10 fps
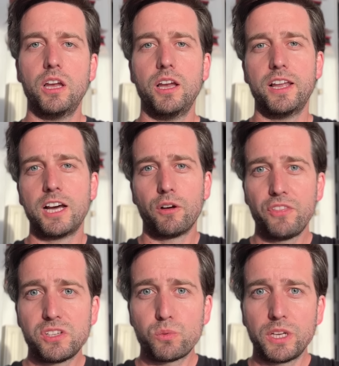And now
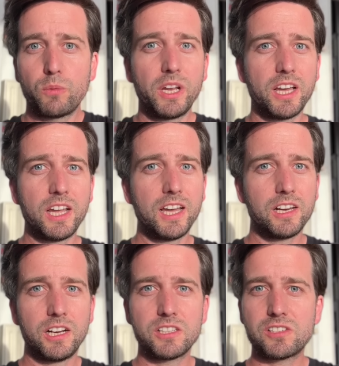this week we had
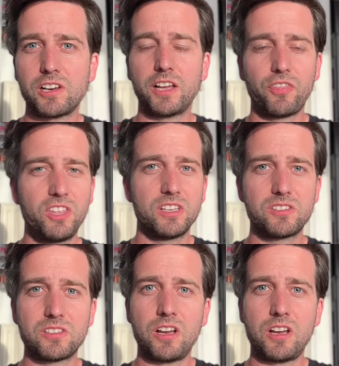headlines like this: